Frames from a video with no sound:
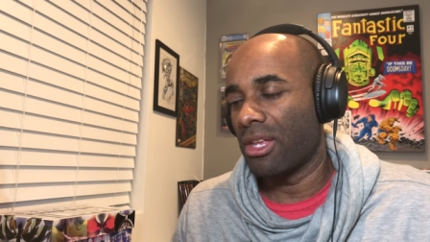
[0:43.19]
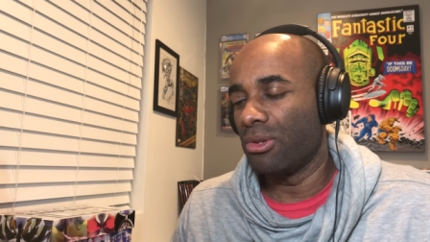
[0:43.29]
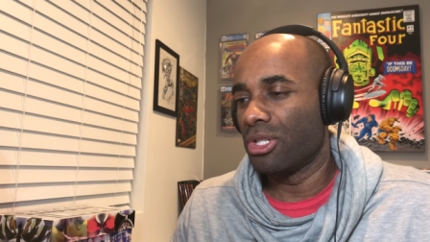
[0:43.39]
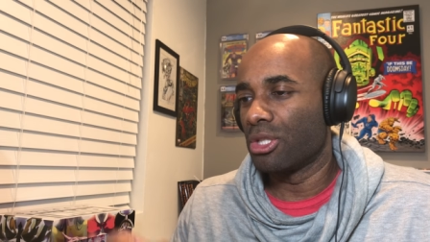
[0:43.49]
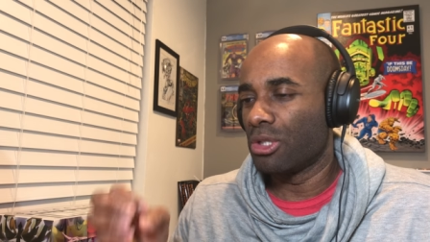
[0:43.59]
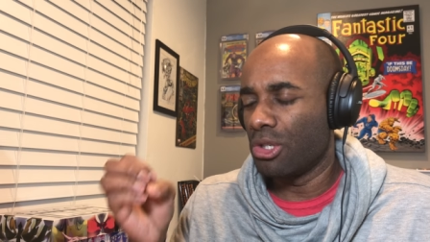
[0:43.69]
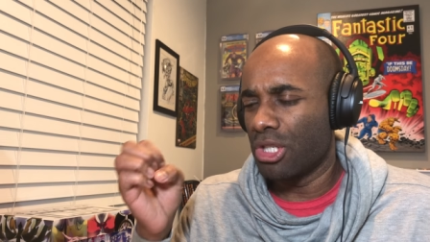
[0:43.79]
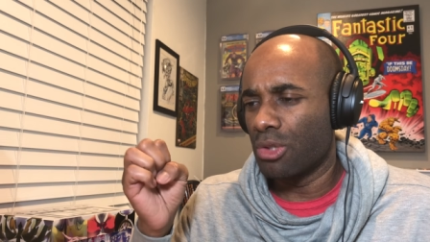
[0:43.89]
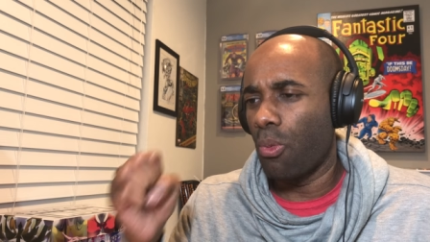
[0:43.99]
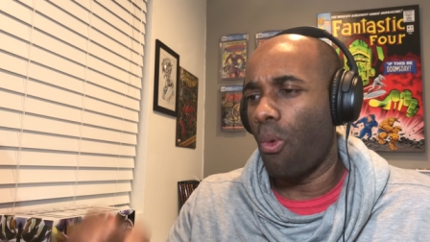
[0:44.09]
You just you
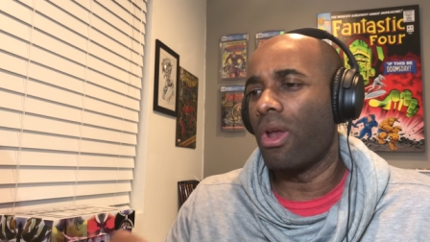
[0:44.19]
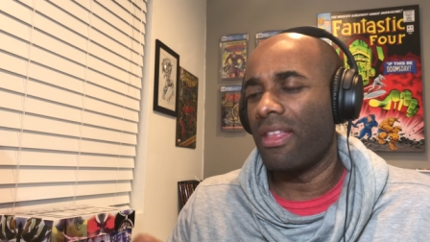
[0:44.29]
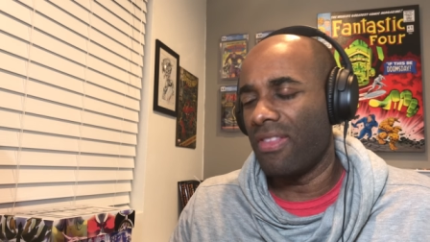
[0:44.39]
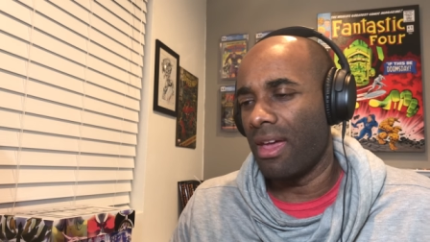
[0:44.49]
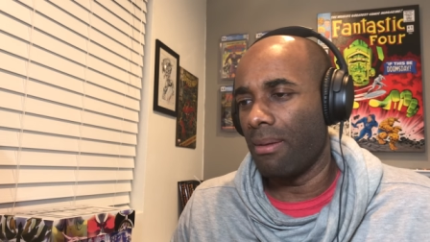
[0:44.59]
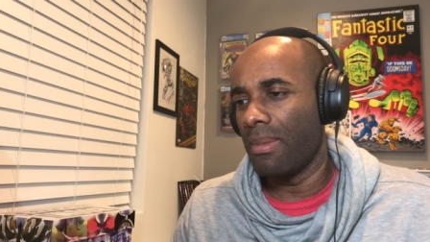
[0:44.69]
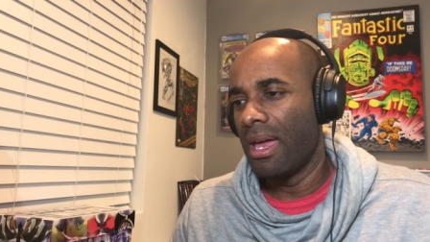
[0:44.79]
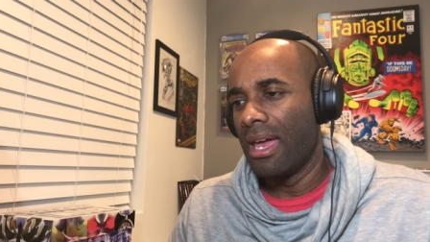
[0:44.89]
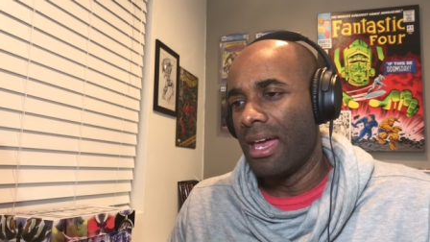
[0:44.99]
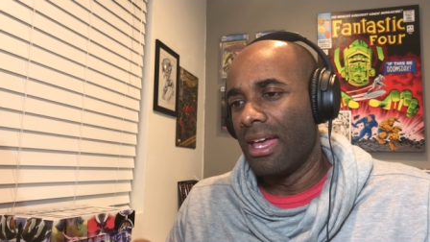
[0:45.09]
just wanted them
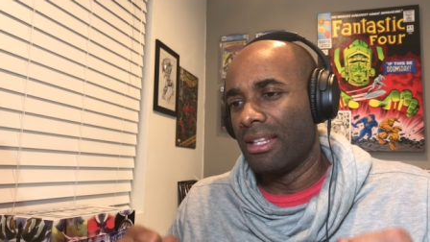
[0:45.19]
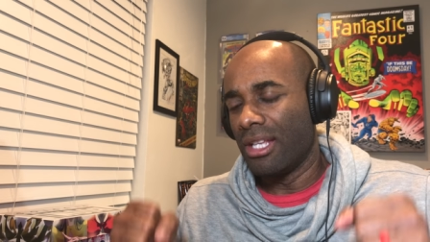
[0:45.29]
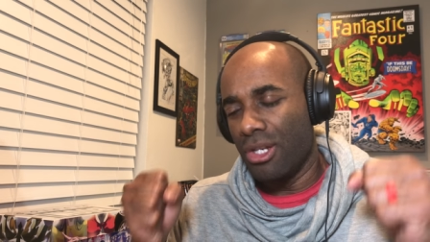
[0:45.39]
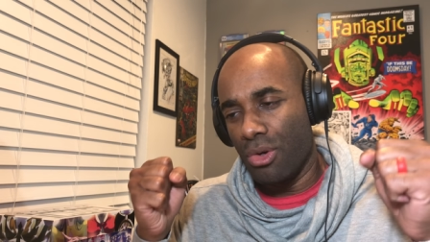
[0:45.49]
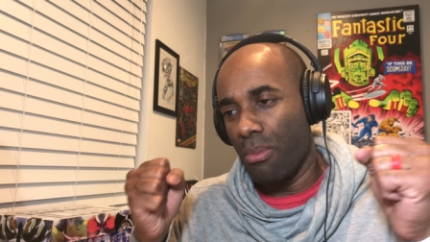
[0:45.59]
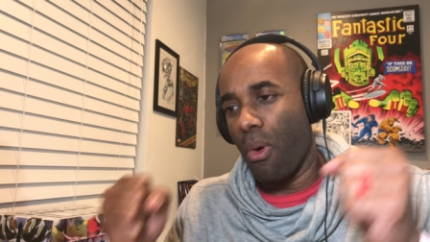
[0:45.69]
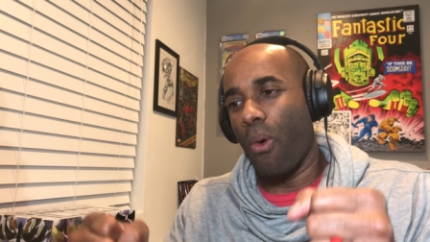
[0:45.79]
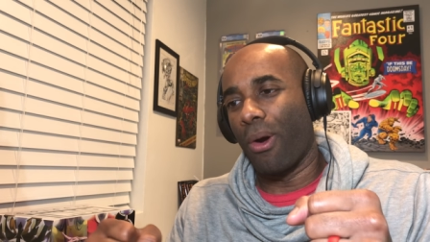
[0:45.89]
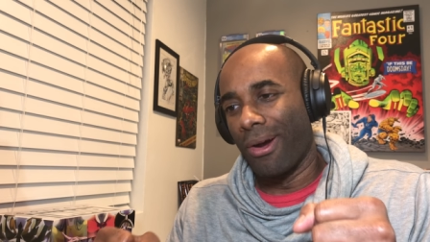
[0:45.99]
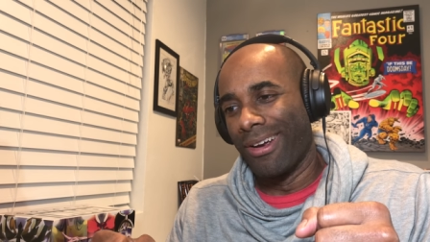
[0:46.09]
to do
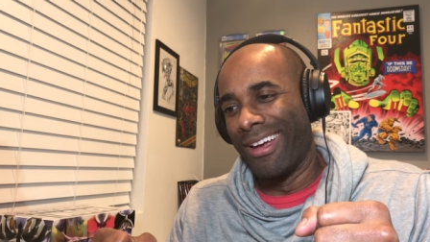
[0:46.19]
more.